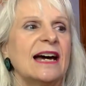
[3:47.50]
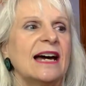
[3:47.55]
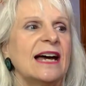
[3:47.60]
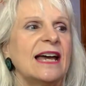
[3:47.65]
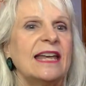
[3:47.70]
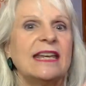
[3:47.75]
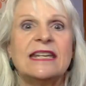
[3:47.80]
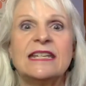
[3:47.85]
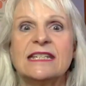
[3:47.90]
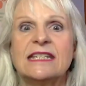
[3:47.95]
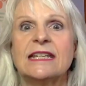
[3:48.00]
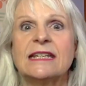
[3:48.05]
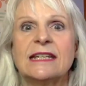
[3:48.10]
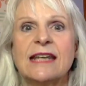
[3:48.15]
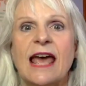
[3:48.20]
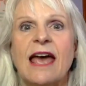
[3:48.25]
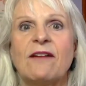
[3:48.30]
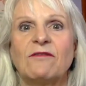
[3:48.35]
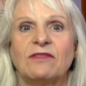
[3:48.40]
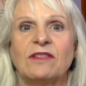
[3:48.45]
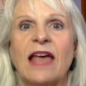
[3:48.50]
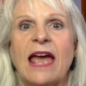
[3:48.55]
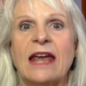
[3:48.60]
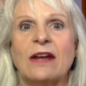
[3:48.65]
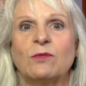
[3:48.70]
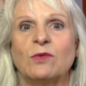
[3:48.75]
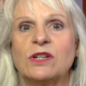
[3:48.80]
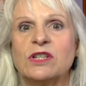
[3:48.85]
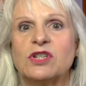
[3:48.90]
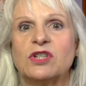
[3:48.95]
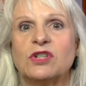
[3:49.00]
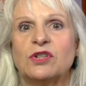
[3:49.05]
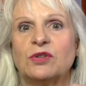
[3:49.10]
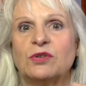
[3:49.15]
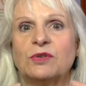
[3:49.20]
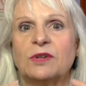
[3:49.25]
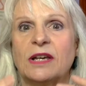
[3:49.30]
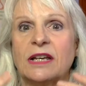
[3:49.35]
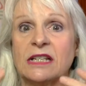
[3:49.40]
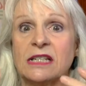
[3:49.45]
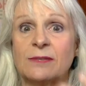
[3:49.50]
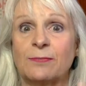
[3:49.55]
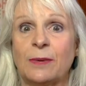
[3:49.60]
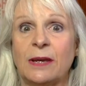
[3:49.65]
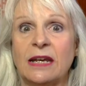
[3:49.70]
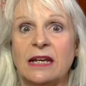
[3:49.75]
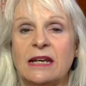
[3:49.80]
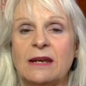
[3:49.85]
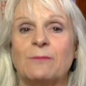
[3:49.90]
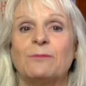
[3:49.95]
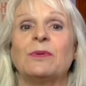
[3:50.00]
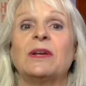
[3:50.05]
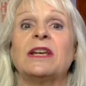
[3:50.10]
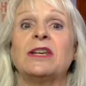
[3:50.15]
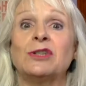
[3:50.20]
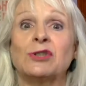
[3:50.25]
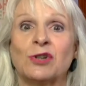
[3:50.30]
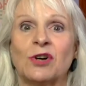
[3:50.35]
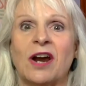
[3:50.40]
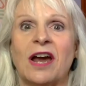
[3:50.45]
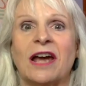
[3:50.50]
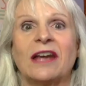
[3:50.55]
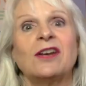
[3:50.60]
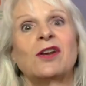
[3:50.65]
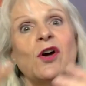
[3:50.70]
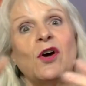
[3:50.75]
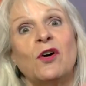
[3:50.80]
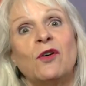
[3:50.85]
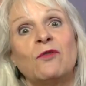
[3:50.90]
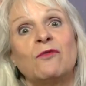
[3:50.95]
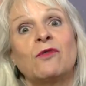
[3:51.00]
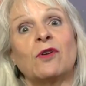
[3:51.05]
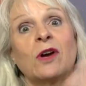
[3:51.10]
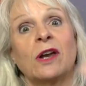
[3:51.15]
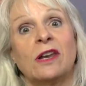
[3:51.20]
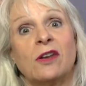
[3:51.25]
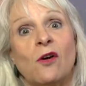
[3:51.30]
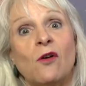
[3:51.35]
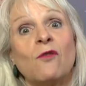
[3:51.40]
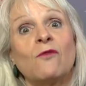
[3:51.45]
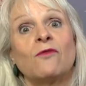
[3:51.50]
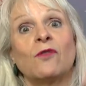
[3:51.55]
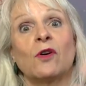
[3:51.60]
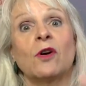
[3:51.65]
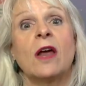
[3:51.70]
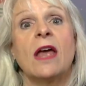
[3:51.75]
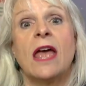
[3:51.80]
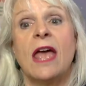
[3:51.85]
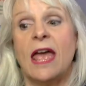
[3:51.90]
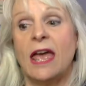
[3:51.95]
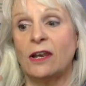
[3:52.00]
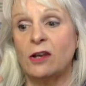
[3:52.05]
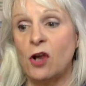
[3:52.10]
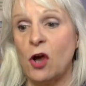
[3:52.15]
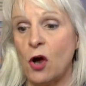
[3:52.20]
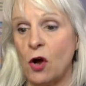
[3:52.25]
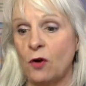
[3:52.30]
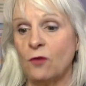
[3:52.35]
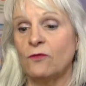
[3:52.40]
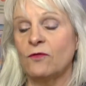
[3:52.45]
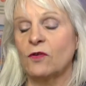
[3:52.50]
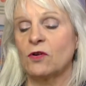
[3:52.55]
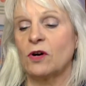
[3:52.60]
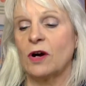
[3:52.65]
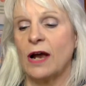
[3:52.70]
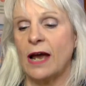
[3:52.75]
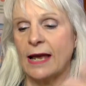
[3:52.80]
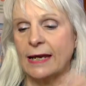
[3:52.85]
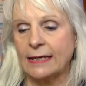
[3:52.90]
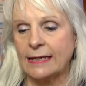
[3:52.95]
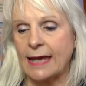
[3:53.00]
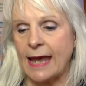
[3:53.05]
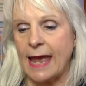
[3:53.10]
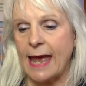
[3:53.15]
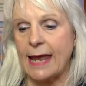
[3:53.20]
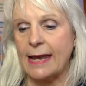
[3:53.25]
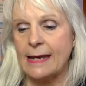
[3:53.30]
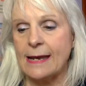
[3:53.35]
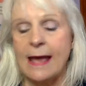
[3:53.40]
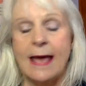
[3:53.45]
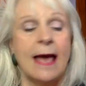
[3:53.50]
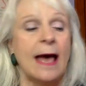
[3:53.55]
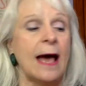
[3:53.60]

he didn't have language to explain it, but he tried over and over and over again.